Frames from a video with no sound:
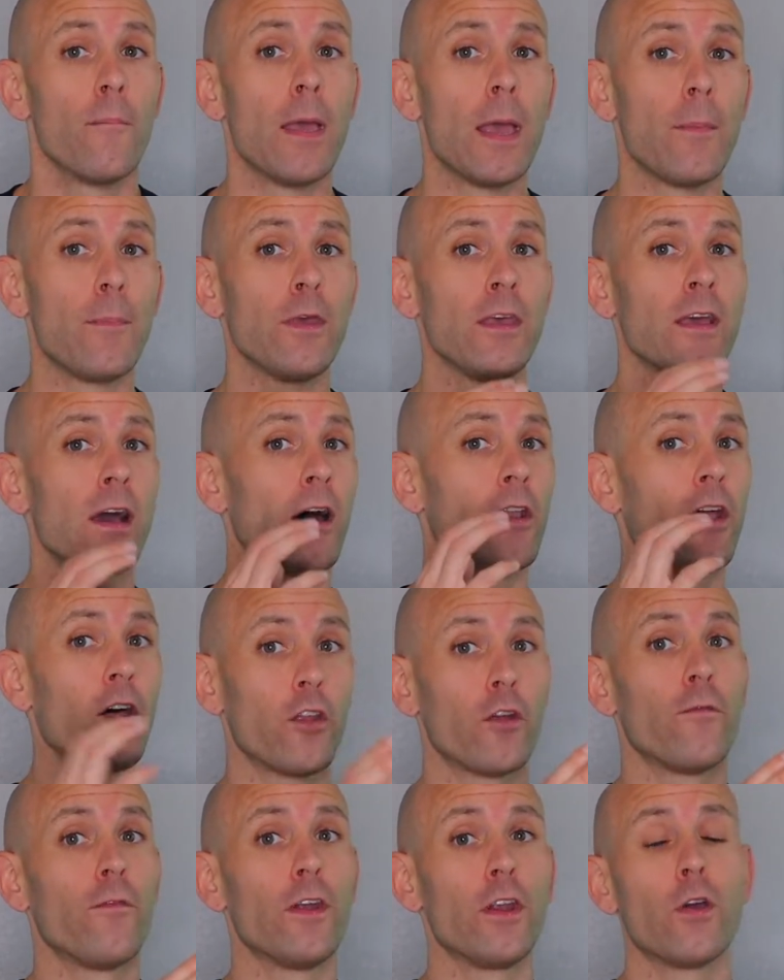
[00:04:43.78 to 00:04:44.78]
maybe
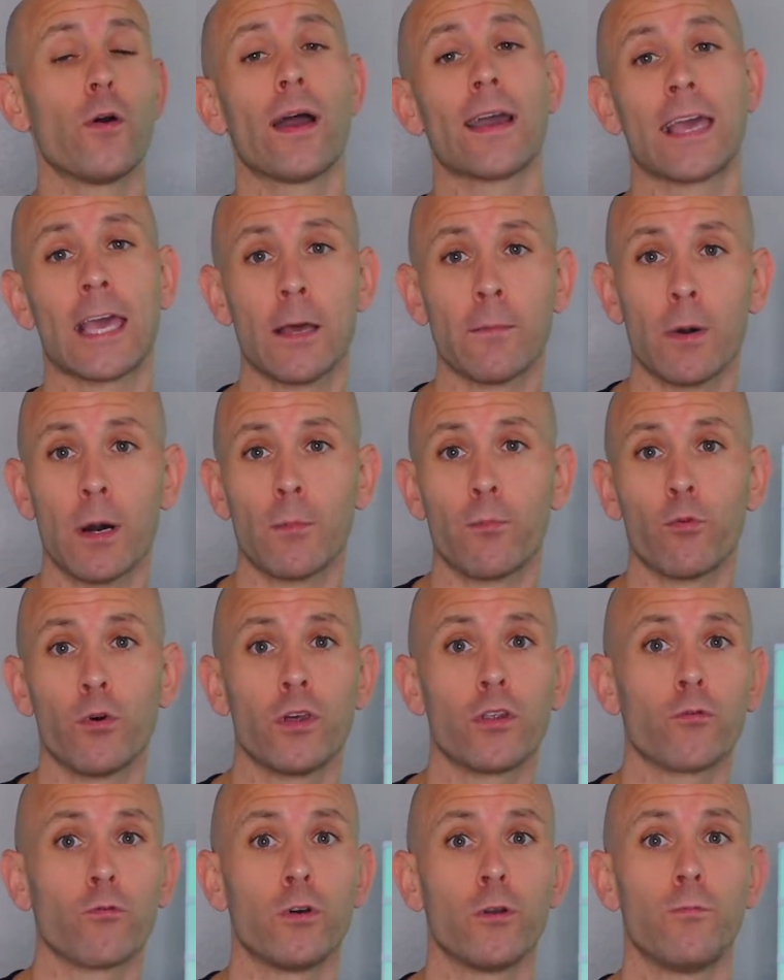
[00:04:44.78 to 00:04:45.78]
another video I came up
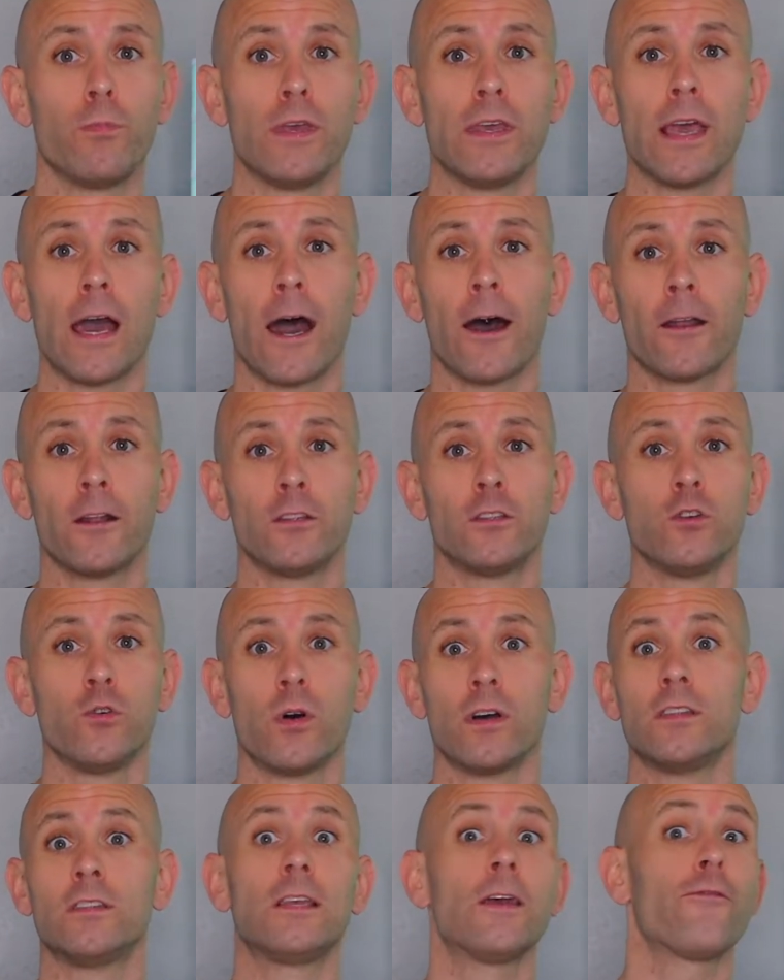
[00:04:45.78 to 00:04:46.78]
with would be how to
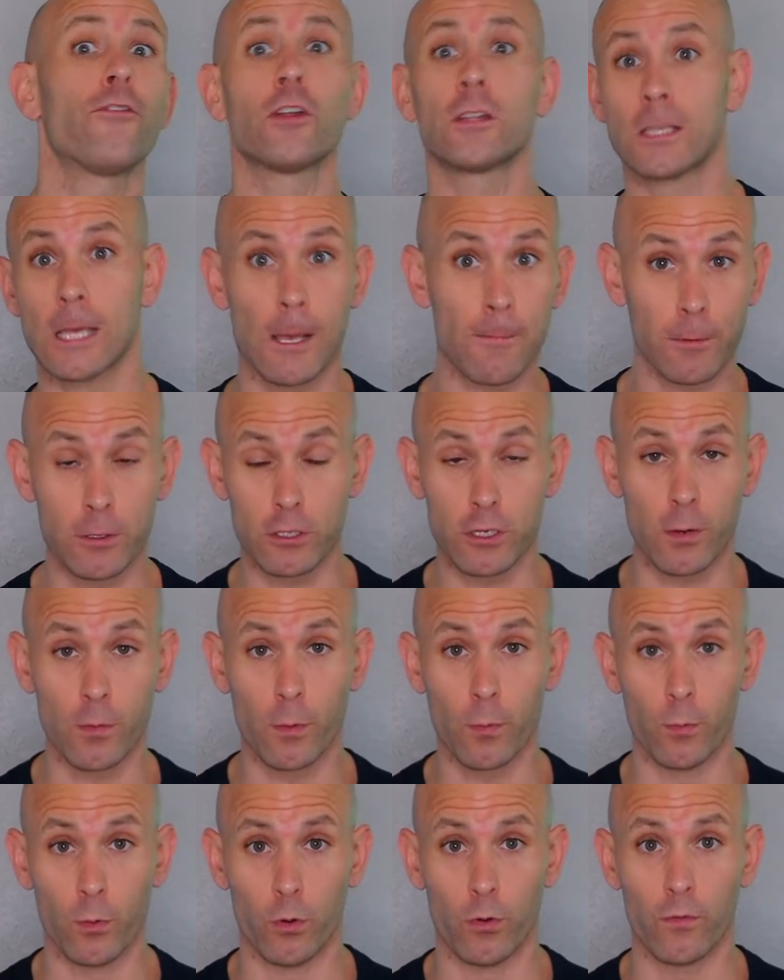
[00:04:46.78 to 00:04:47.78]
do a different type of
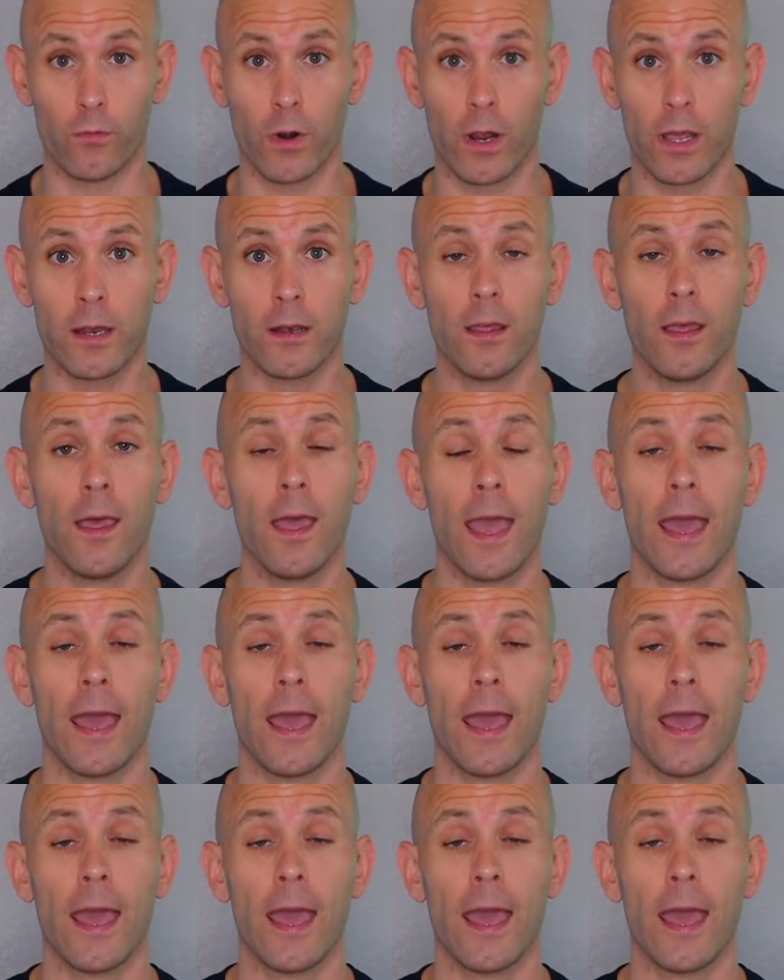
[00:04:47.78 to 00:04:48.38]
dribble move, right?